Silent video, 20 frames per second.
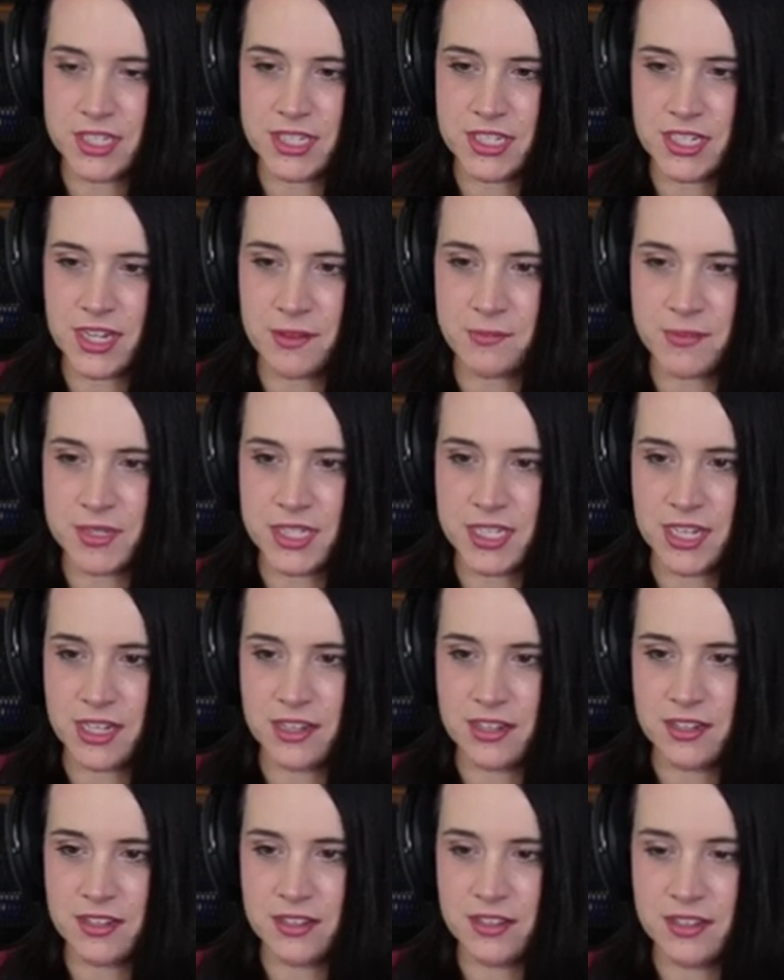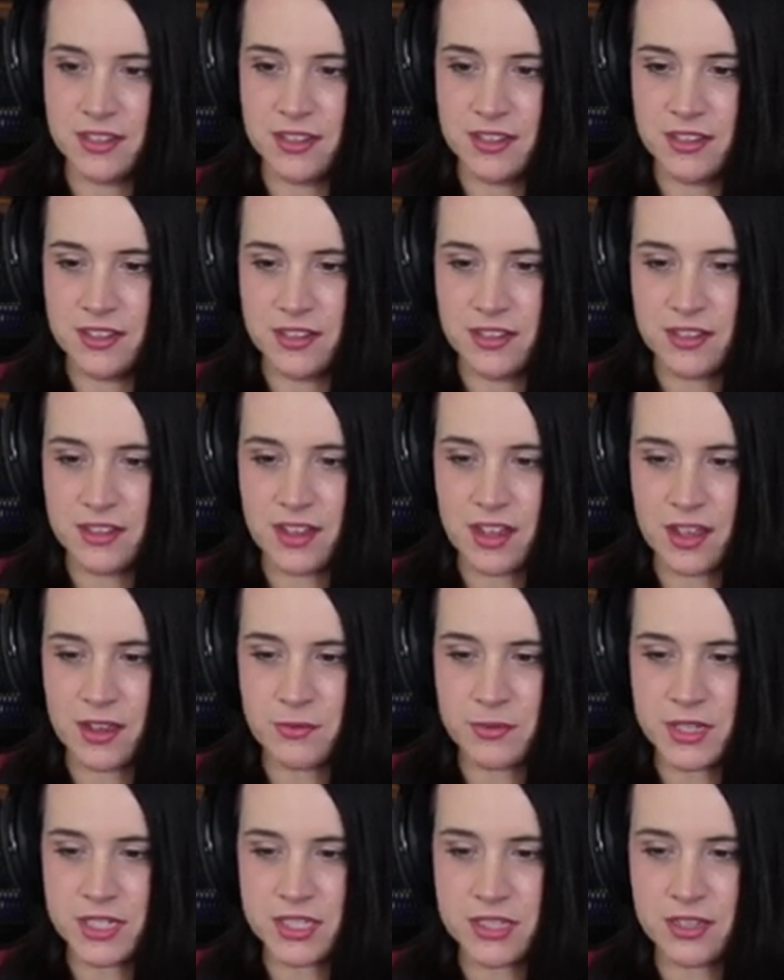this Temsik. I
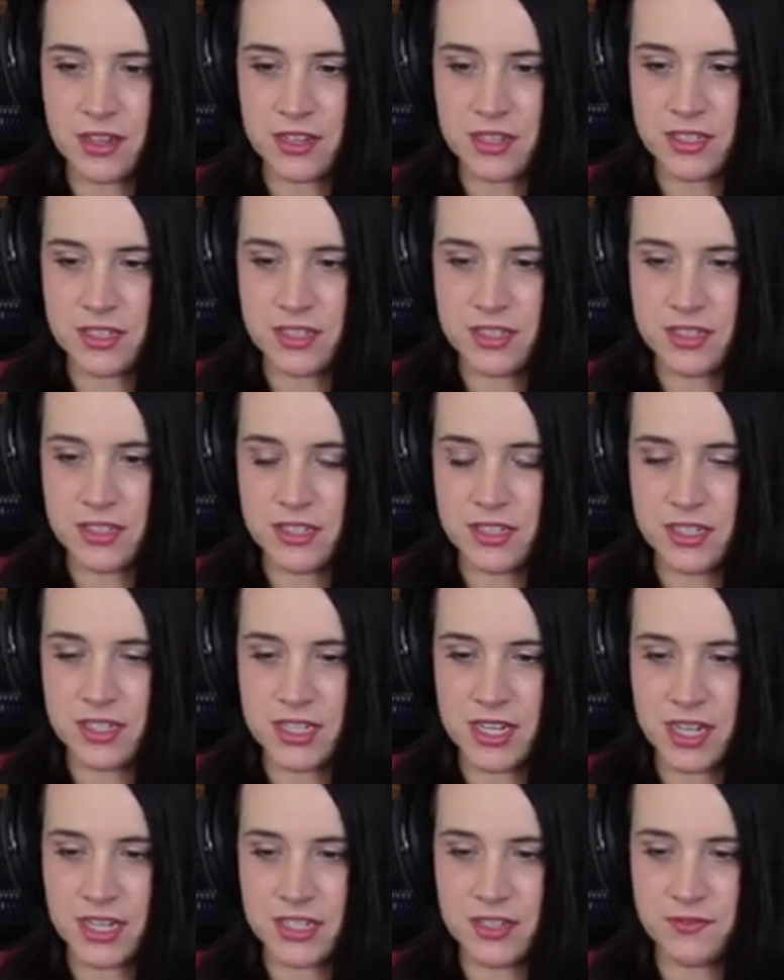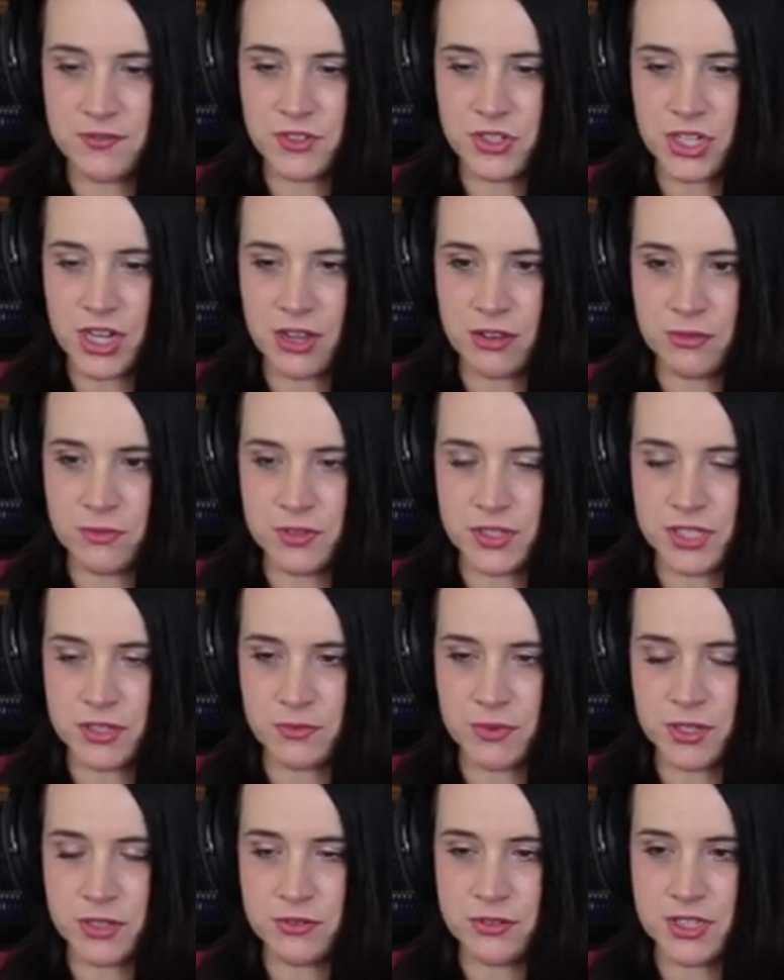always thought Detective Jowd was
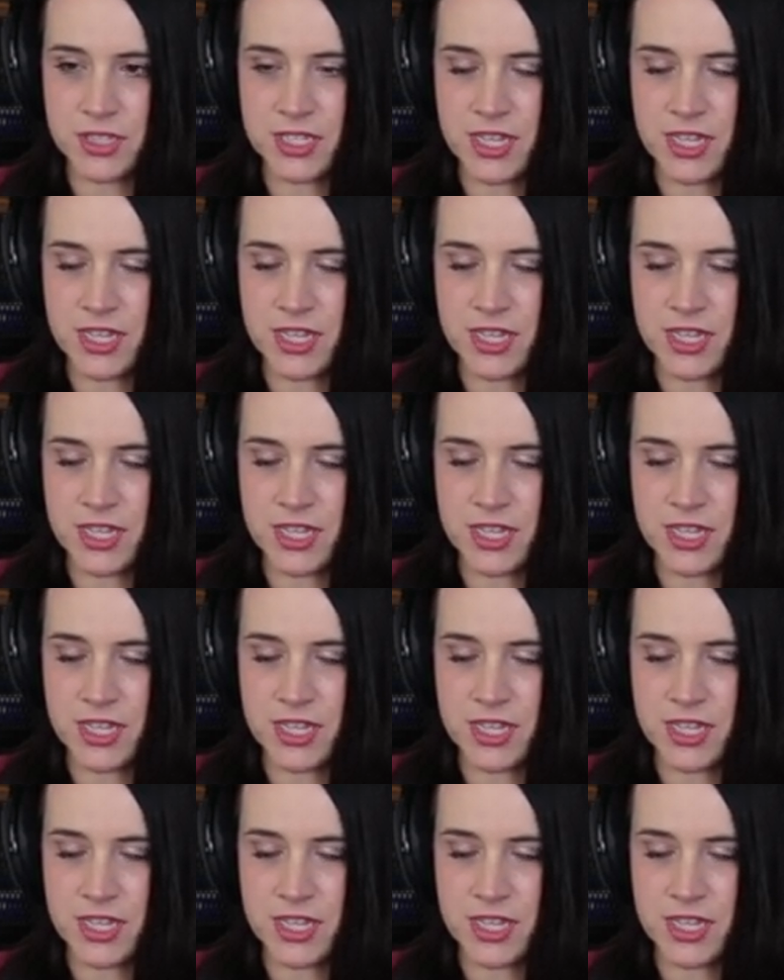the one who